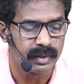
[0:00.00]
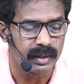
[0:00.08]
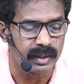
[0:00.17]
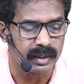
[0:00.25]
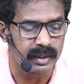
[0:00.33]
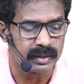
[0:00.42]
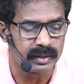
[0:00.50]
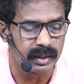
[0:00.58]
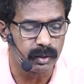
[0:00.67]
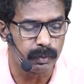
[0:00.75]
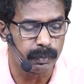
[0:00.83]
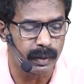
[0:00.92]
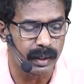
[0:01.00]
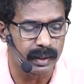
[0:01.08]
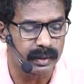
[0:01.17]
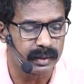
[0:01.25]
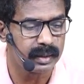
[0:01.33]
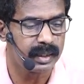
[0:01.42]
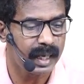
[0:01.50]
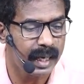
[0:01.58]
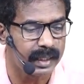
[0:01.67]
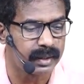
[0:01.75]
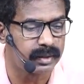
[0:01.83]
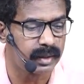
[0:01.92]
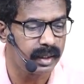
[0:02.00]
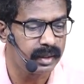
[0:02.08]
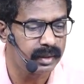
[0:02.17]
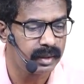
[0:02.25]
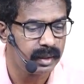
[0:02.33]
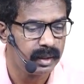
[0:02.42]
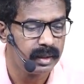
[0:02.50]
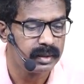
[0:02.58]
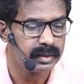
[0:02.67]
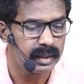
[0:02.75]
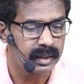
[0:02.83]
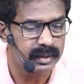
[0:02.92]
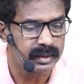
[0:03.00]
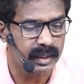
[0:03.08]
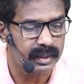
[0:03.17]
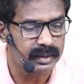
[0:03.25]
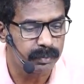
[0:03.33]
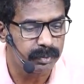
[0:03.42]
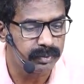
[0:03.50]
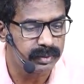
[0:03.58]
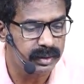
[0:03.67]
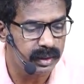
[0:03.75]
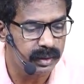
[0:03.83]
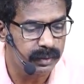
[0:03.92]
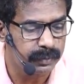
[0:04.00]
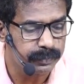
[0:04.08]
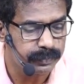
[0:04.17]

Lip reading: it is 0.8, right? See the second subdivision.